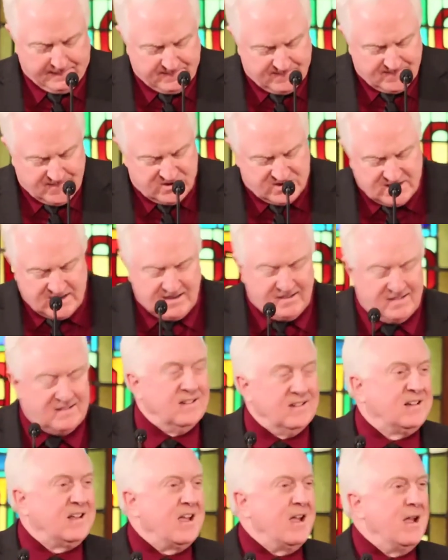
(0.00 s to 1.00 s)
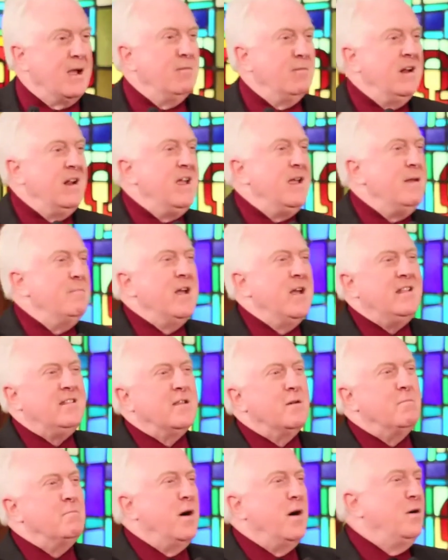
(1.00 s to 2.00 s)
Jesus came and he made
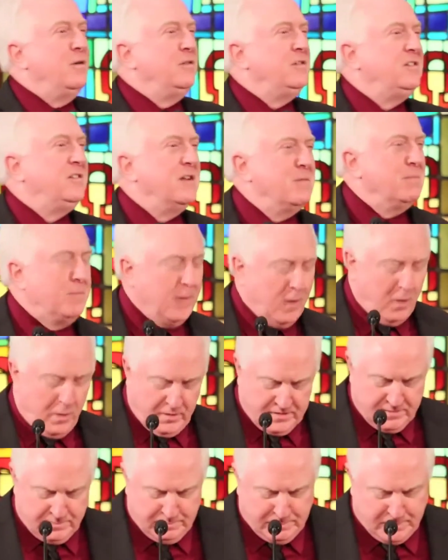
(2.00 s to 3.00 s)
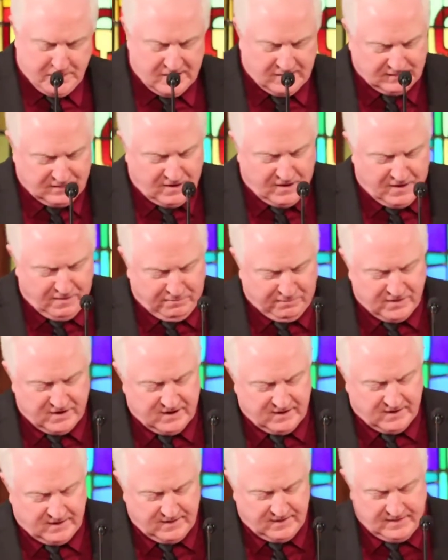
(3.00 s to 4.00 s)
the most important peace
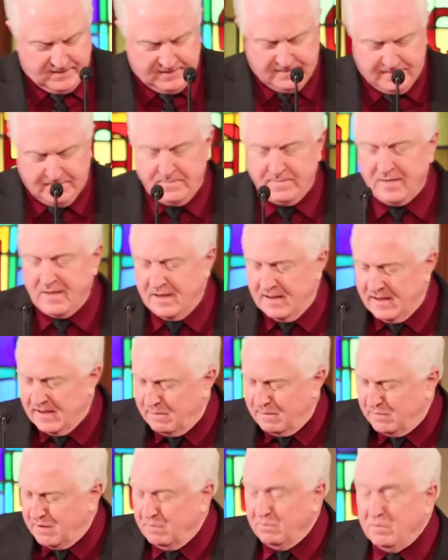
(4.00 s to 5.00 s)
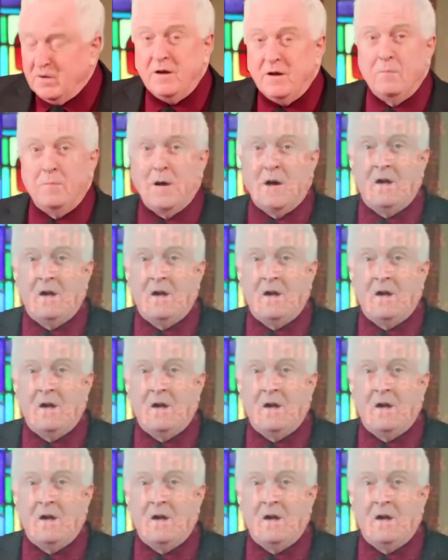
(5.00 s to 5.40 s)
offering. And we read about